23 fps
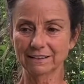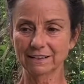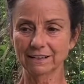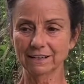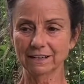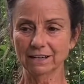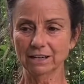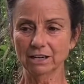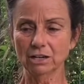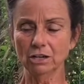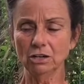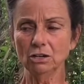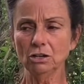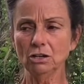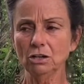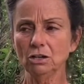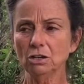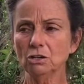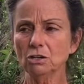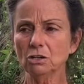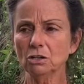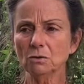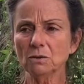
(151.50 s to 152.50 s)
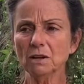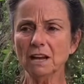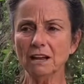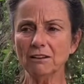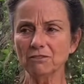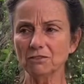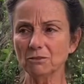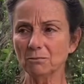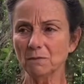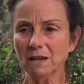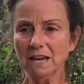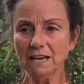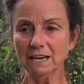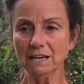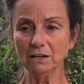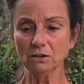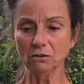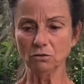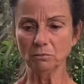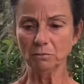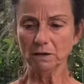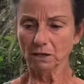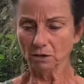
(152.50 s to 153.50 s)
You don't have to make it
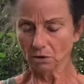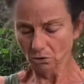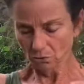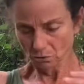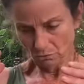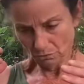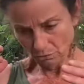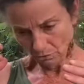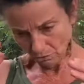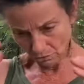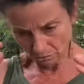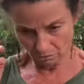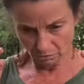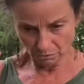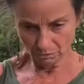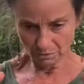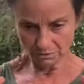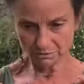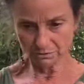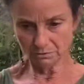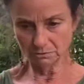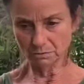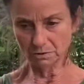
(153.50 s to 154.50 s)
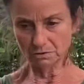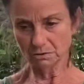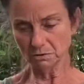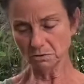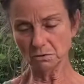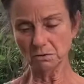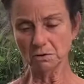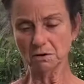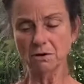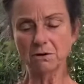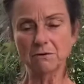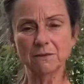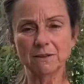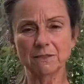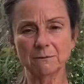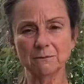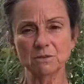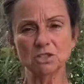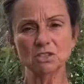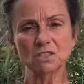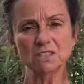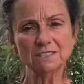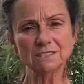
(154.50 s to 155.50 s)
into a big, ooh, what's going on with them.
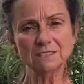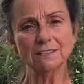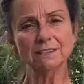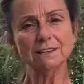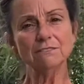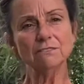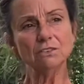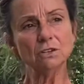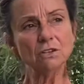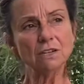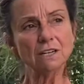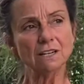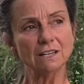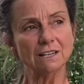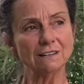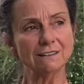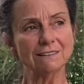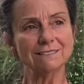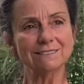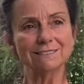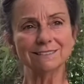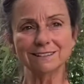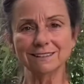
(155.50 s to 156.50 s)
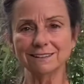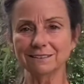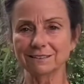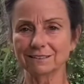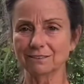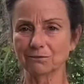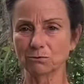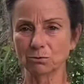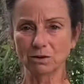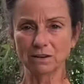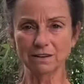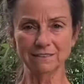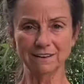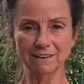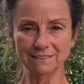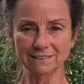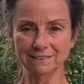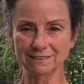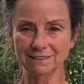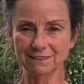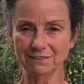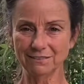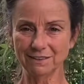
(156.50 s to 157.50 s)
Just see if you can get a sense of where that
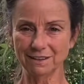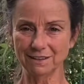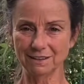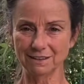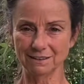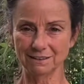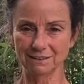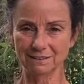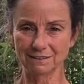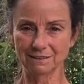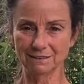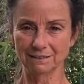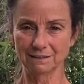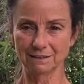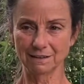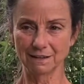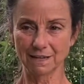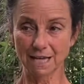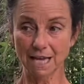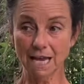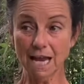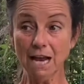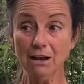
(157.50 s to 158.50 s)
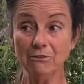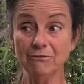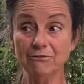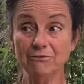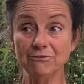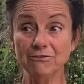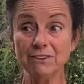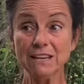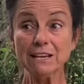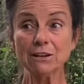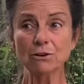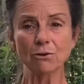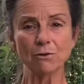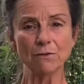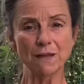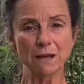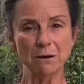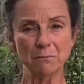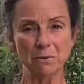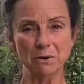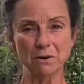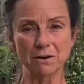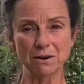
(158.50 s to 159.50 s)
stuff is and feel
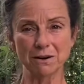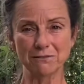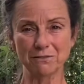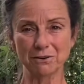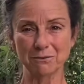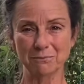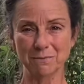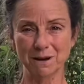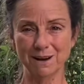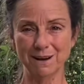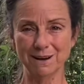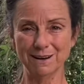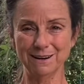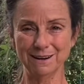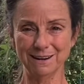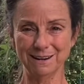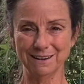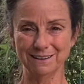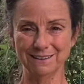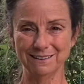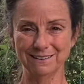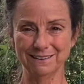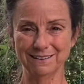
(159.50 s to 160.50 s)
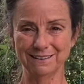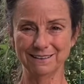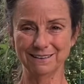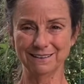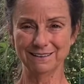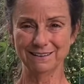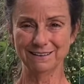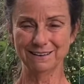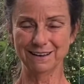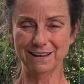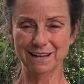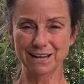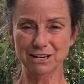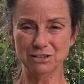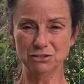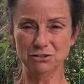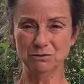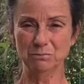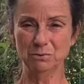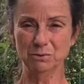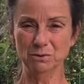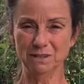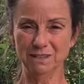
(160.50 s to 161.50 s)
that part of your body as you
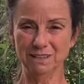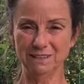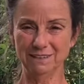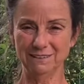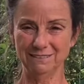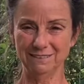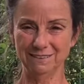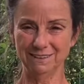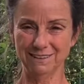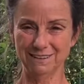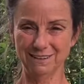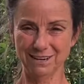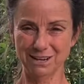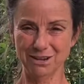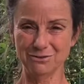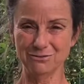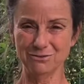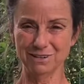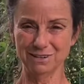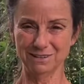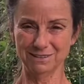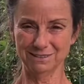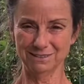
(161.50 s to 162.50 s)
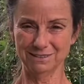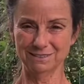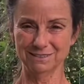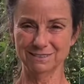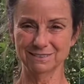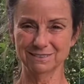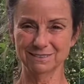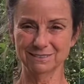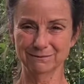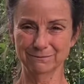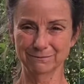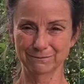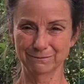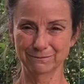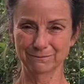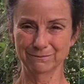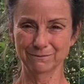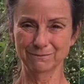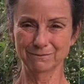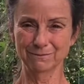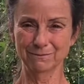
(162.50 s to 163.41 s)
breathe and notice. Mm-hmm.